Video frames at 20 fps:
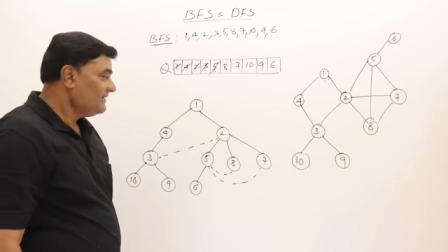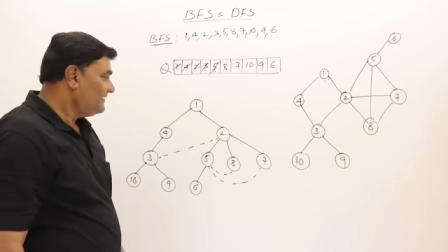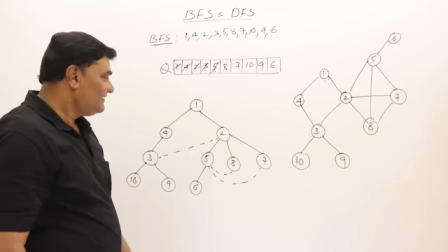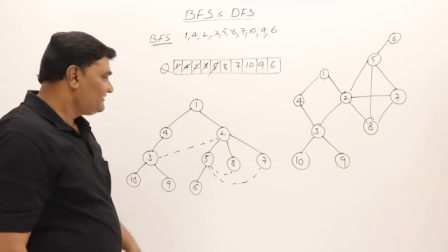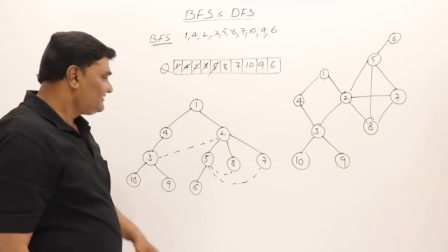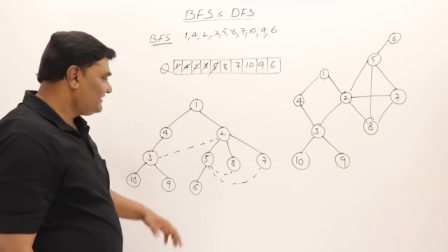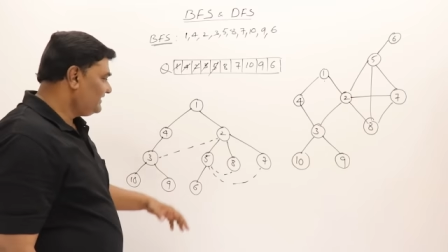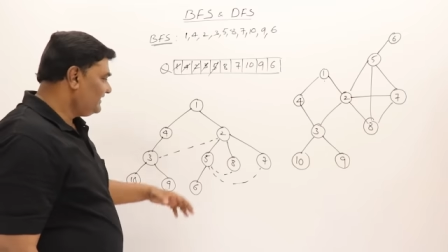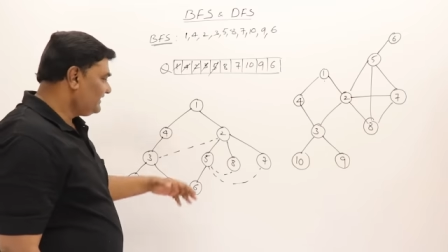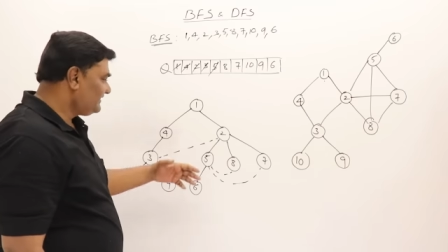
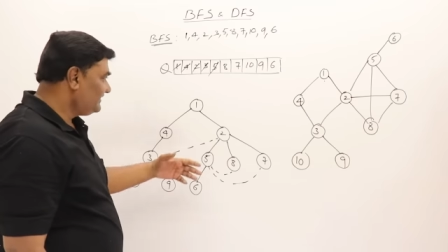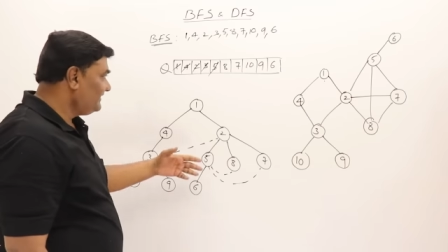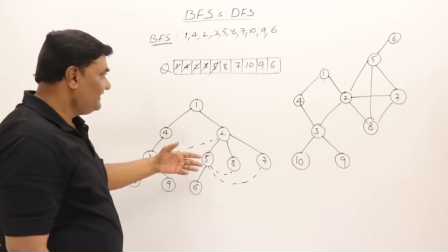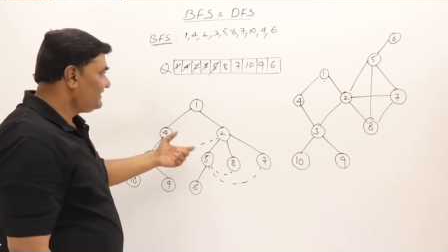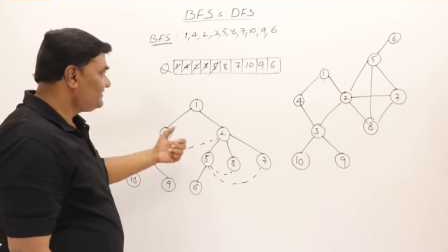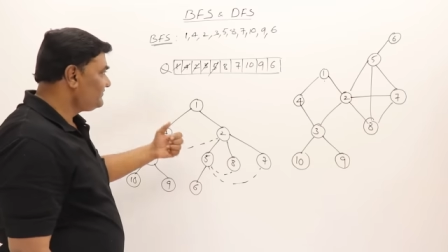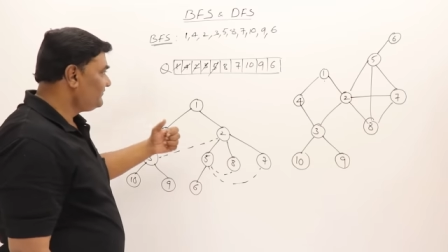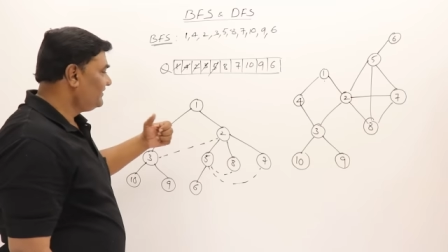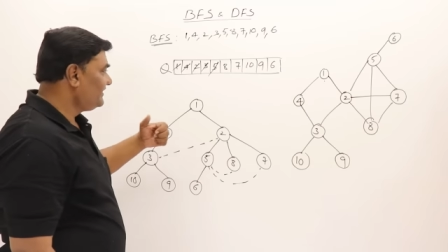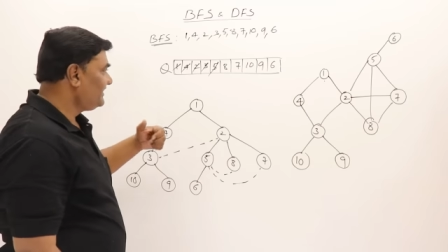Select the
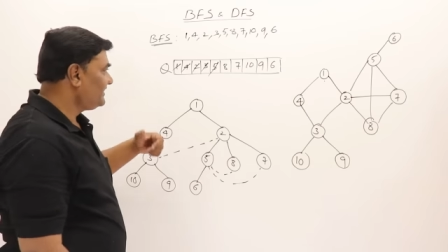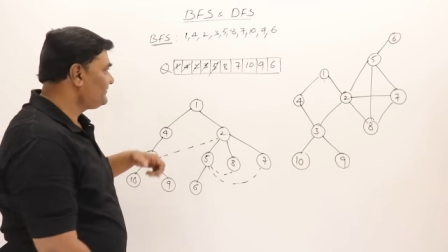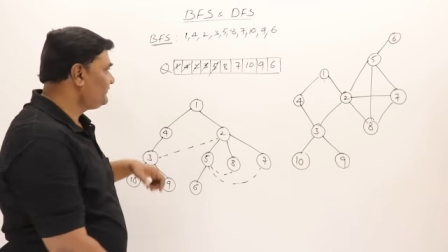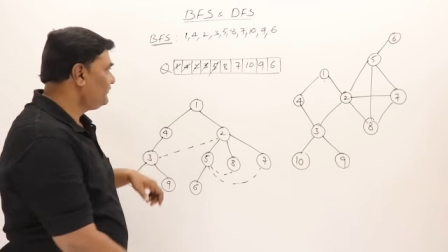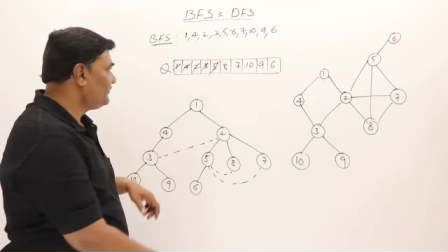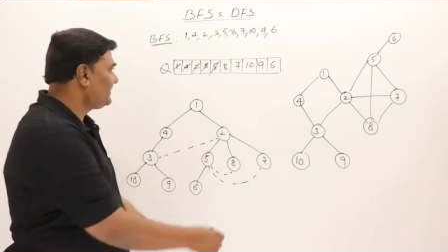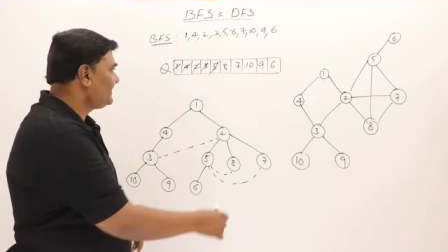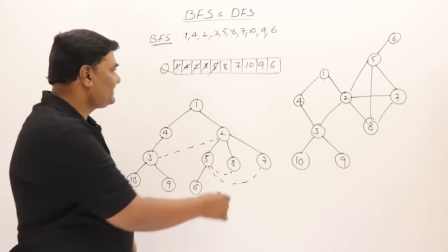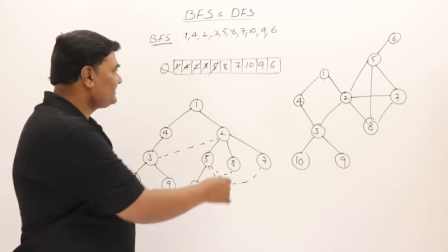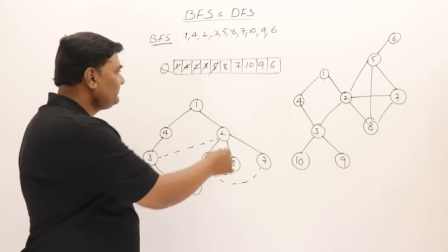next vertex
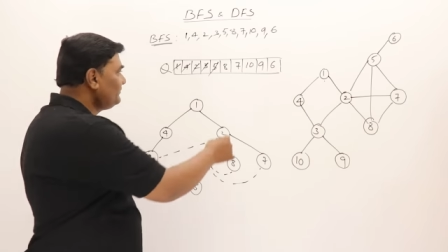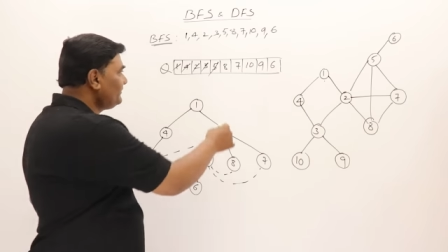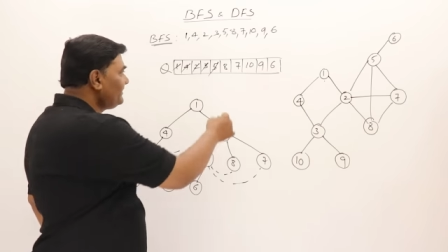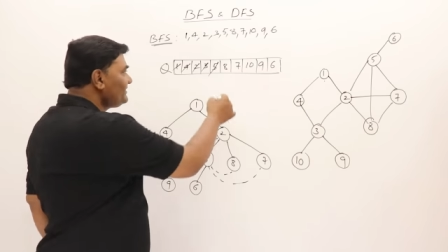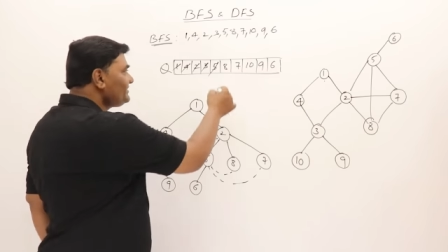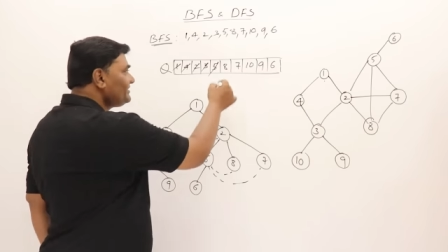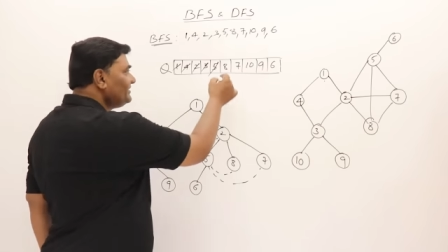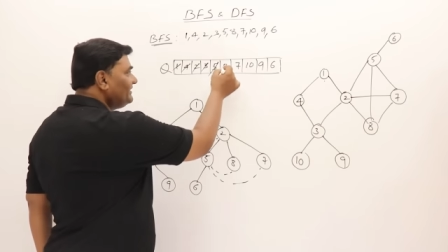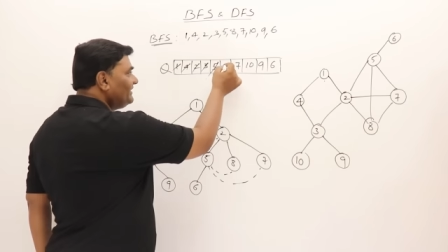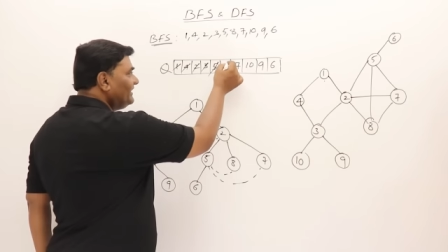for
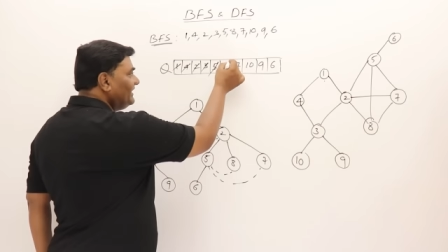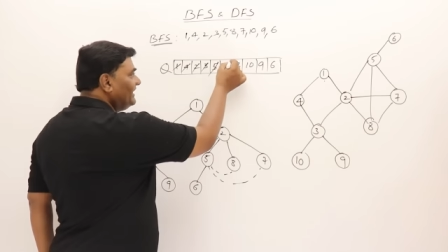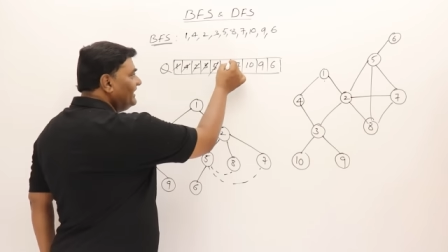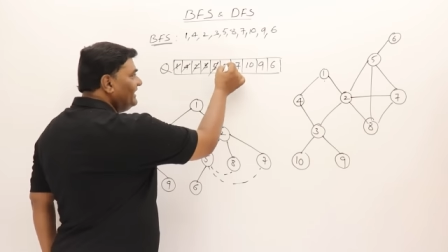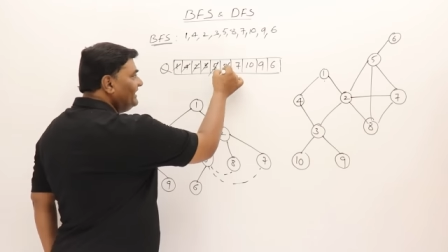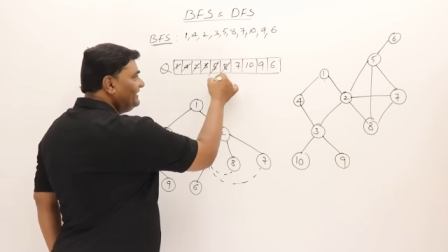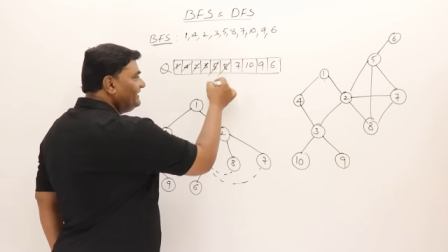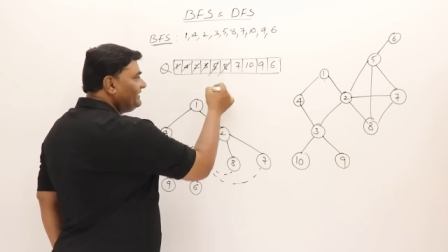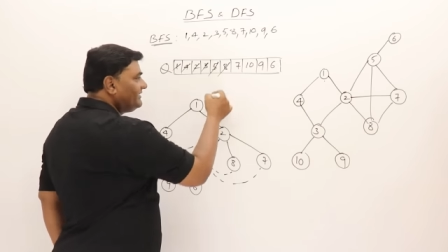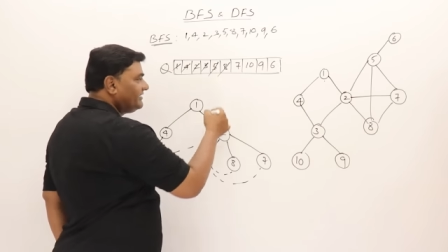exploration.
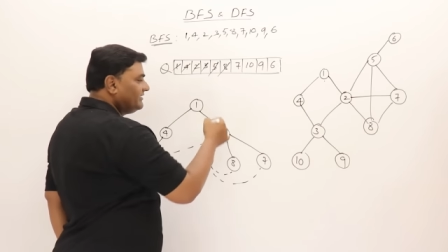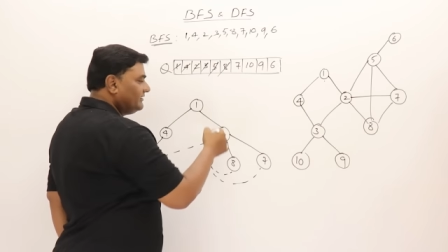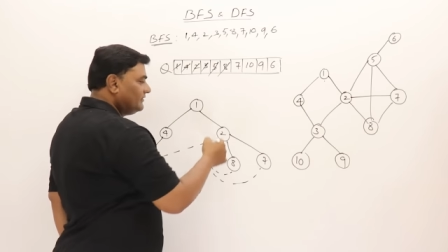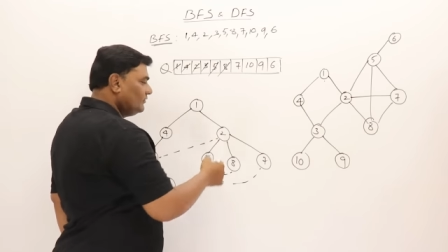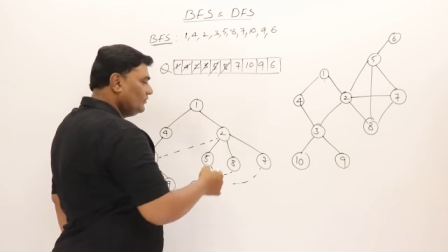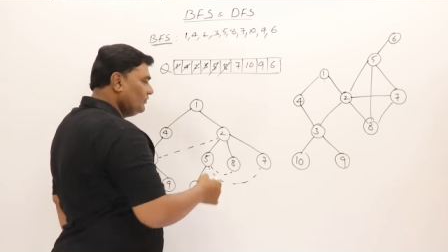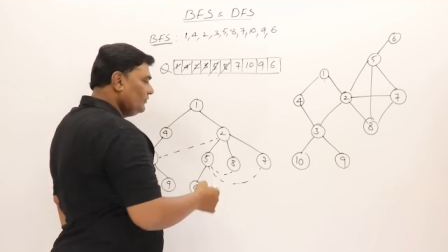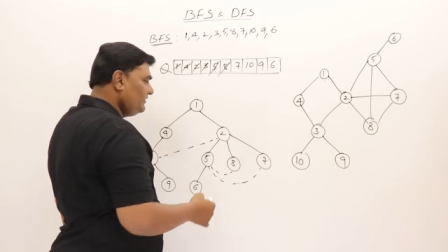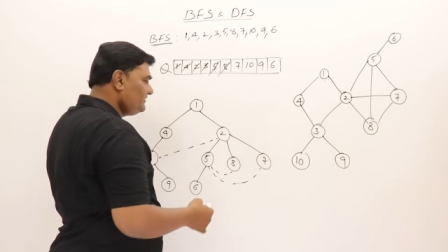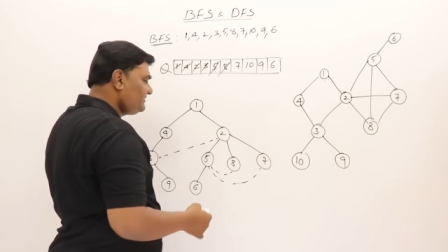8.
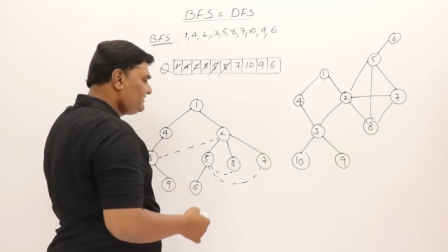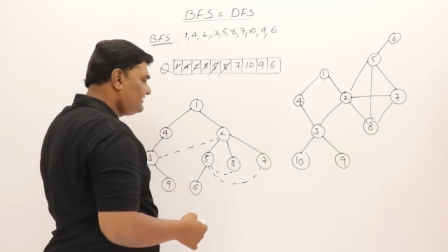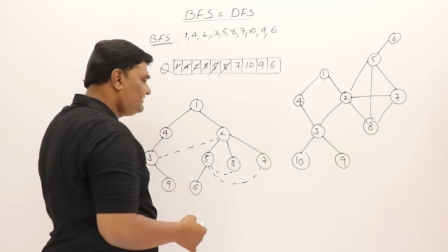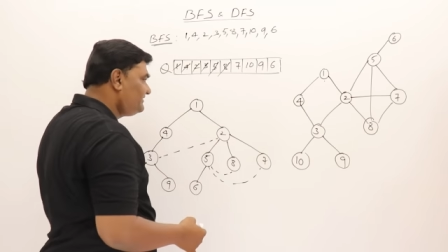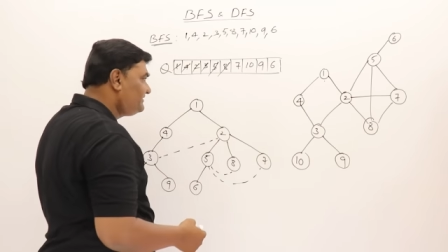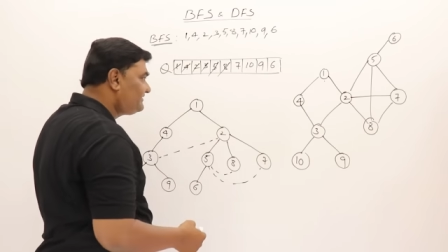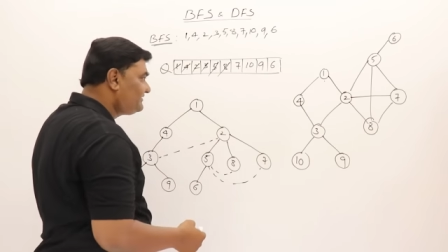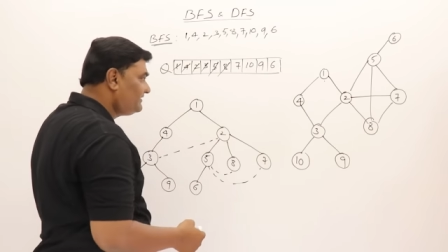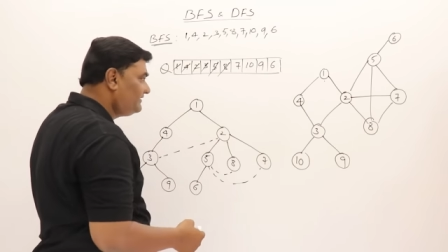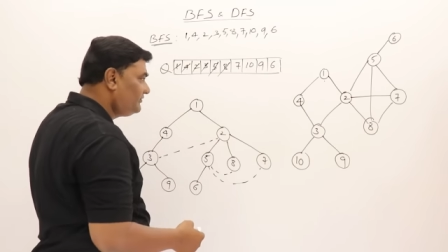Who is
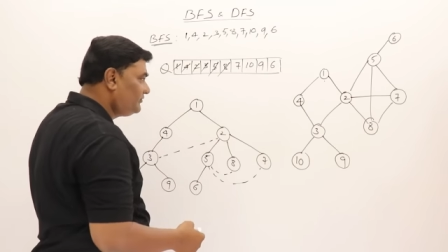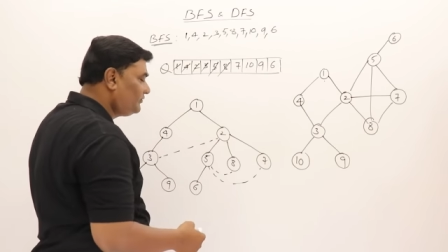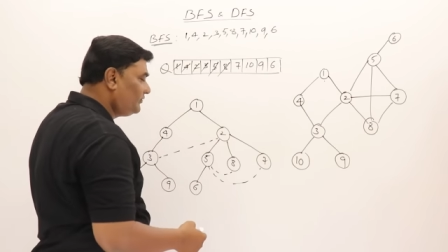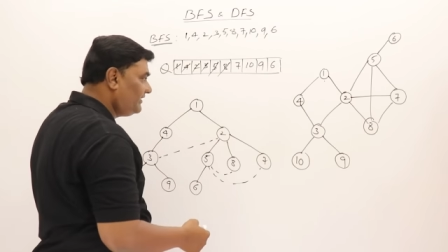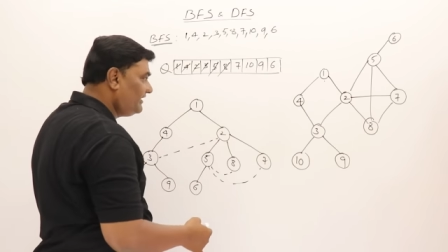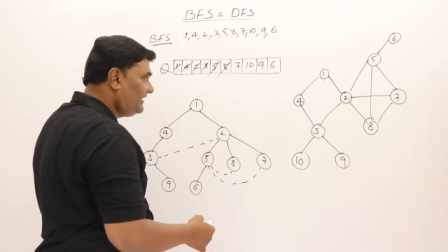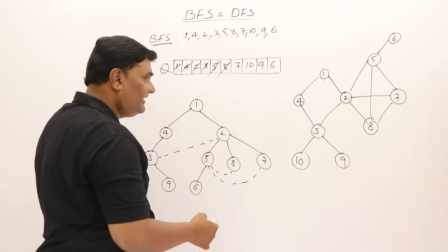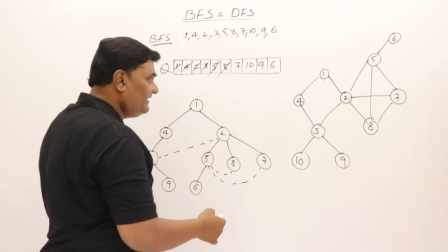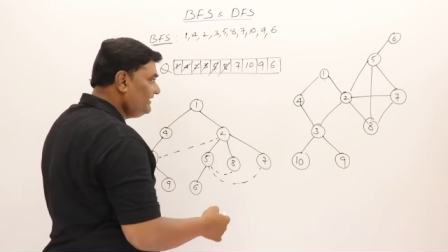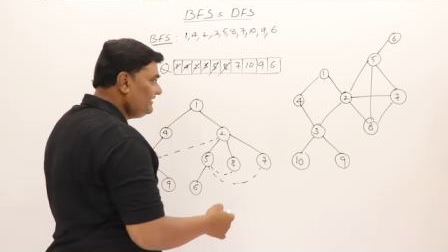adjacent to
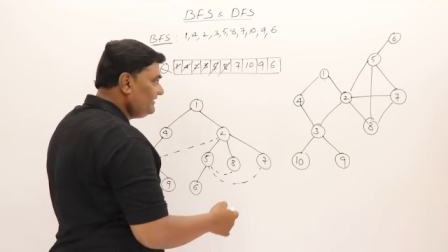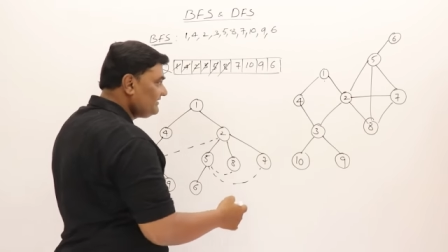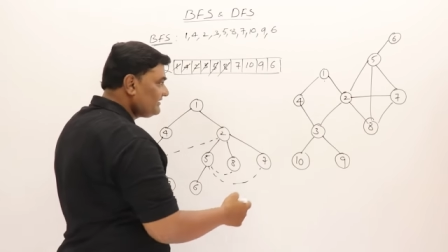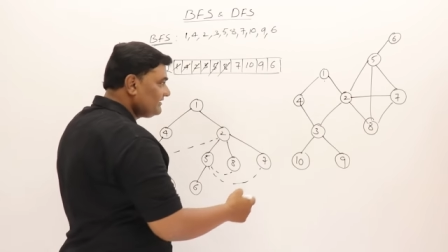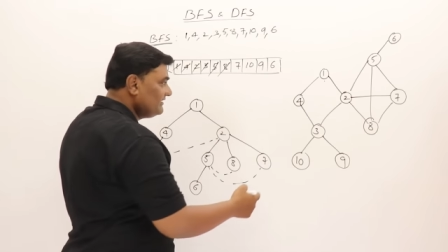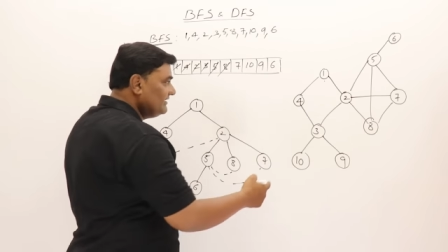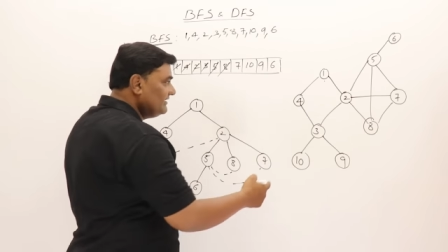8?